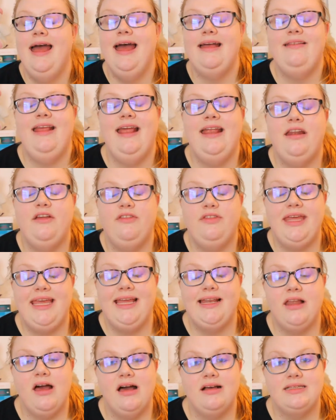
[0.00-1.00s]
And then
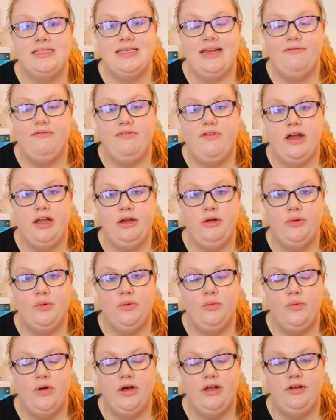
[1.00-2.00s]
the last and final
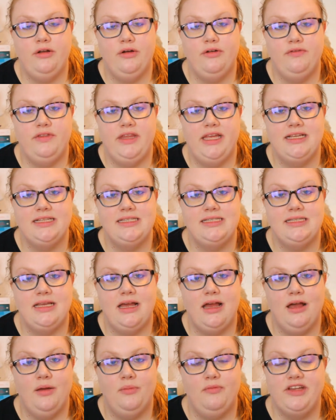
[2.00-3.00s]
one of this
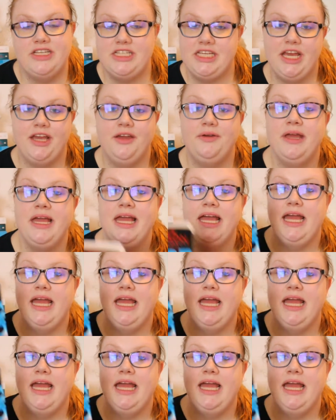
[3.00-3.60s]
video